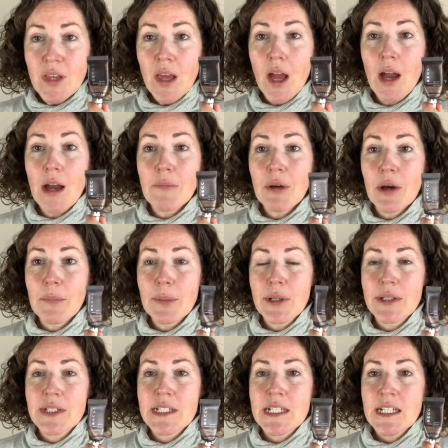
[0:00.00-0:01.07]
I'll
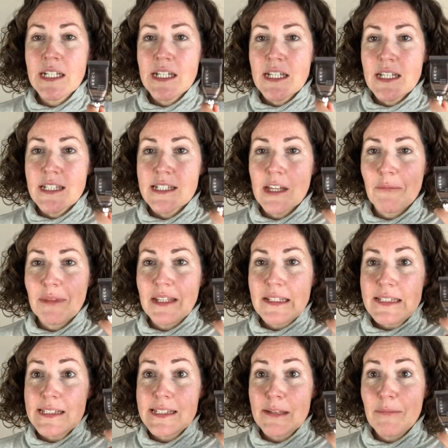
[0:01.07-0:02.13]
put something
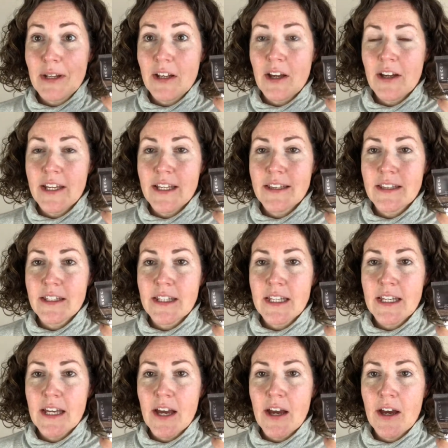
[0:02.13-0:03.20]
similar in
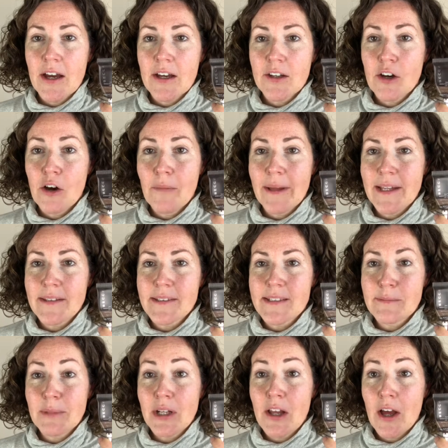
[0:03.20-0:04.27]
the
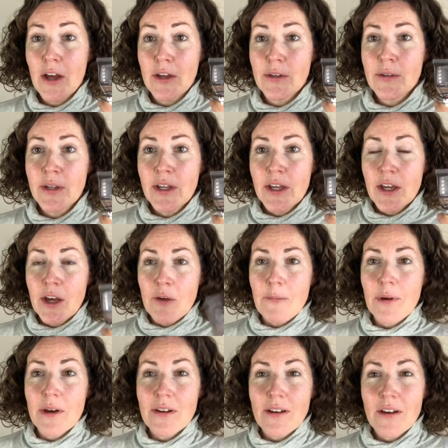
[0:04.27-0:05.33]
comments below,
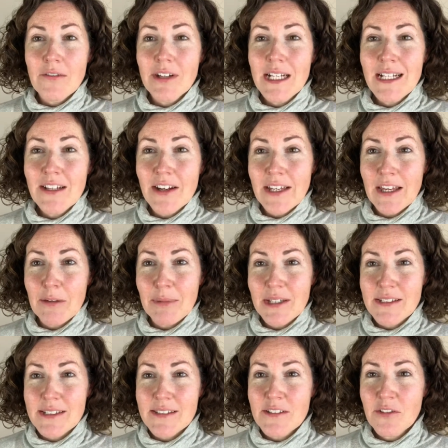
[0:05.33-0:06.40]
but I really like it
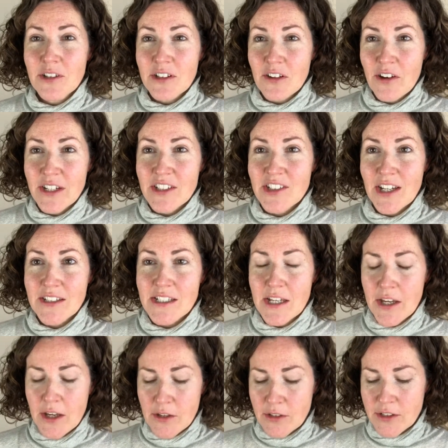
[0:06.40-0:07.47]
because it's not an
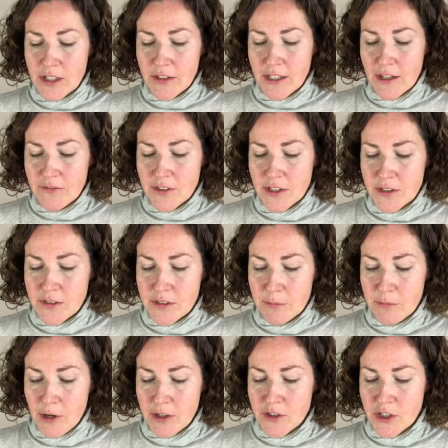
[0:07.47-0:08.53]
eyeshadow, you don't have to use a
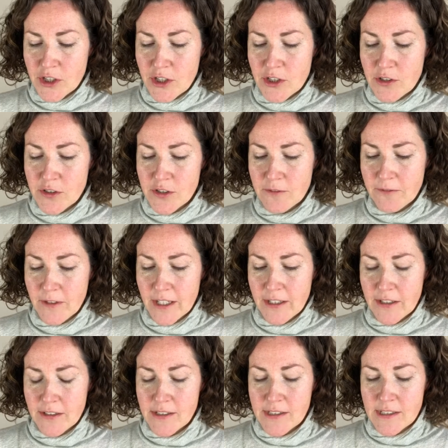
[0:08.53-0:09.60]
brush, you can use your
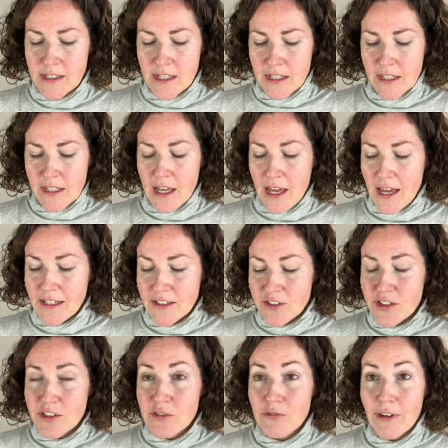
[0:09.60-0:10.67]
fingers. And it's
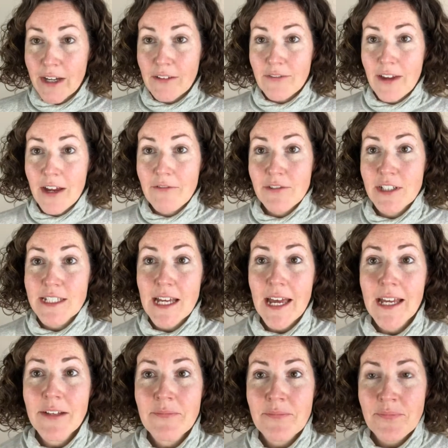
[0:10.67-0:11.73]
just great for every
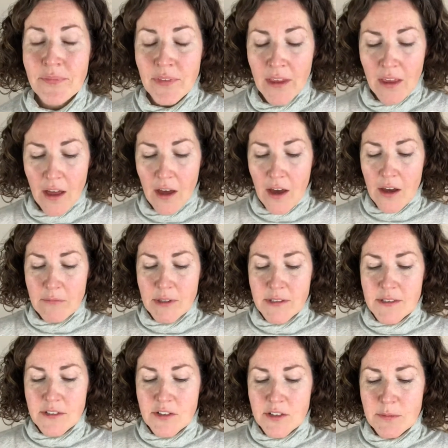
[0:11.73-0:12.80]
day
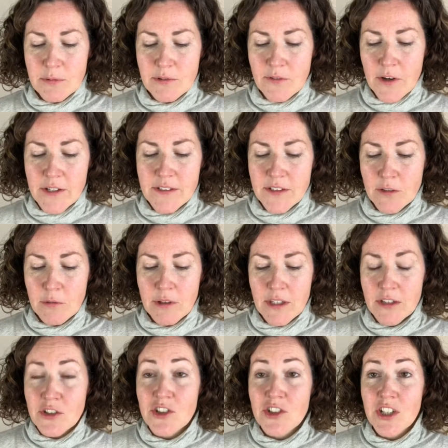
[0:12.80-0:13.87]
because it just provides you with
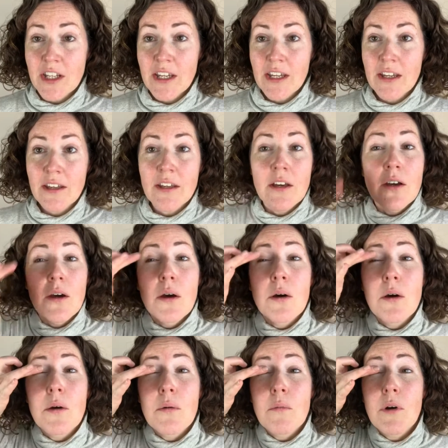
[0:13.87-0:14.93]
a sheer
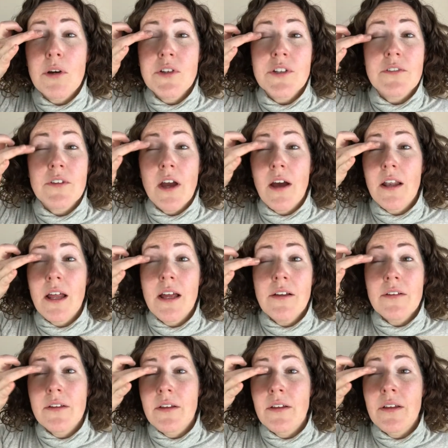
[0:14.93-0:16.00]
wash of colour.
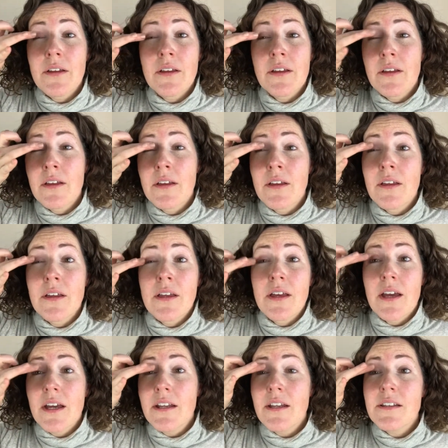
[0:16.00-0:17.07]

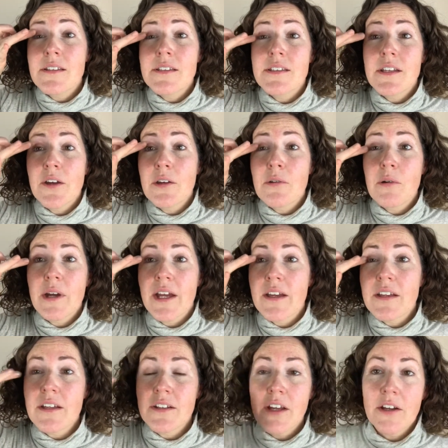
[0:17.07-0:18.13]
And it's so
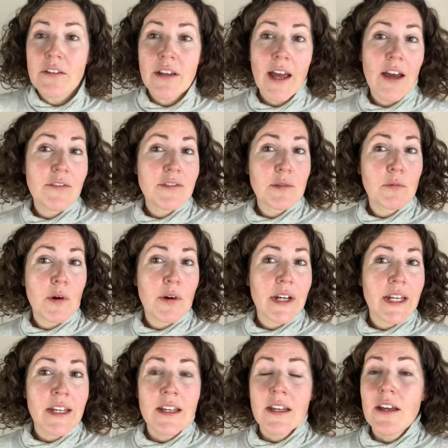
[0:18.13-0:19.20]
quick, you don't have to
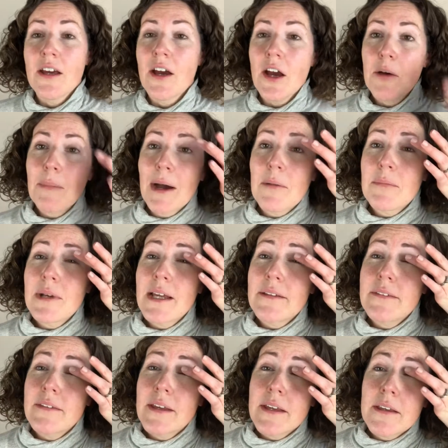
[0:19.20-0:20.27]
worry about
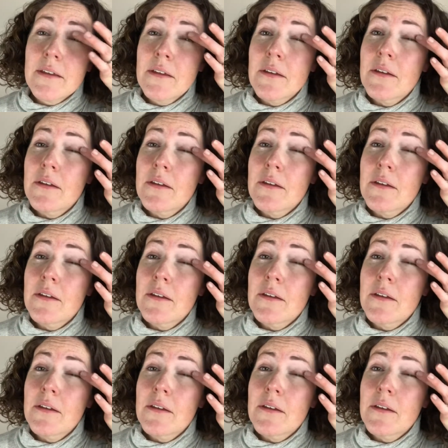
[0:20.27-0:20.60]
blending.